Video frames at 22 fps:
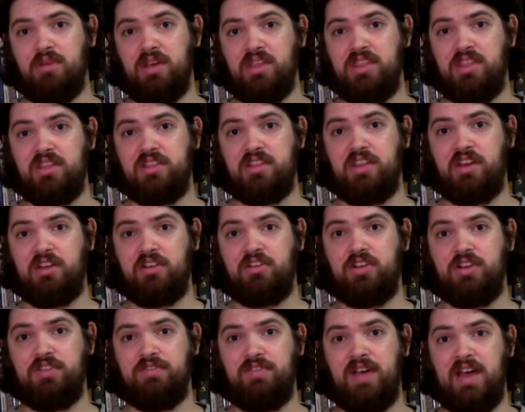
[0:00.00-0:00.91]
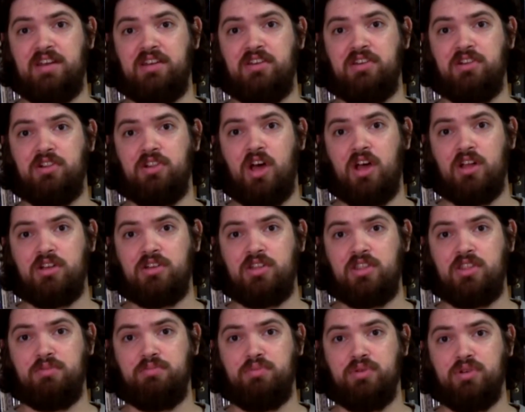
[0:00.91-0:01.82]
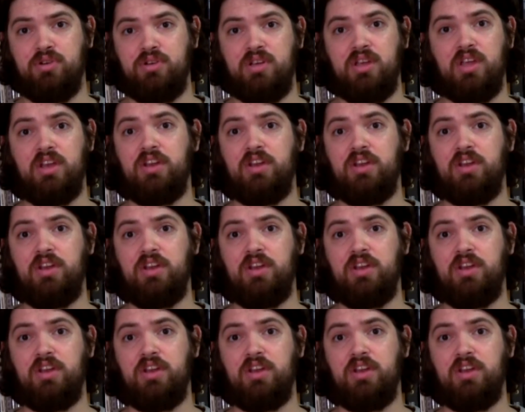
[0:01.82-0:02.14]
I think that it could have added a lot to the book